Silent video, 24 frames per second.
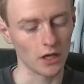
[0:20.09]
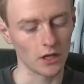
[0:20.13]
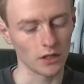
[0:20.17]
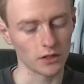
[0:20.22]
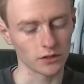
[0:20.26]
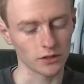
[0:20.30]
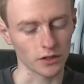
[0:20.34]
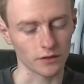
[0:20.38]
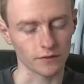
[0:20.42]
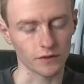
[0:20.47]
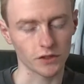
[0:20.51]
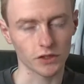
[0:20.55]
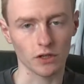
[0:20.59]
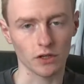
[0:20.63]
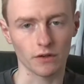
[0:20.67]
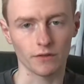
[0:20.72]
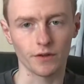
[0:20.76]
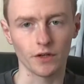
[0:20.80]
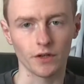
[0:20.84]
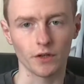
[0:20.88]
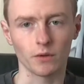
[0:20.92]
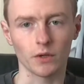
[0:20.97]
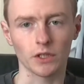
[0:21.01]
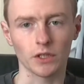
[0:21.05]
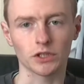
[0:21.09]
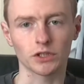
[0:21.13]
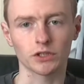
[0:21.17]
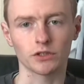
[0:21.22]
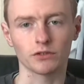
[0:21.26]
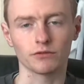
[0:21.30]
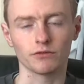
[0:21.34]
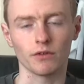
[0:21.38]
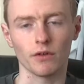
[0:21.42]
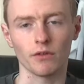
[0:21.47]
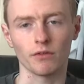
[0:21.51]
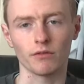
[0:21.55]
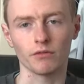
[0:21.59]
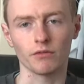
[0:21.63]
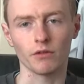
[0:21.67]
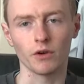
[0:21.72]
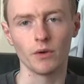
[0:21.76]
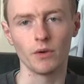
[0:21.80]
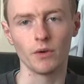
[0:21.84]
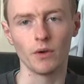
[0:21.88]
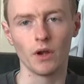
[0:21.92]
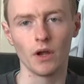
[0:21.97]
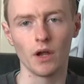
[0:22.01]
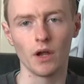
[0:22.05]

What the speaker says: So I've just got a few questions to run through.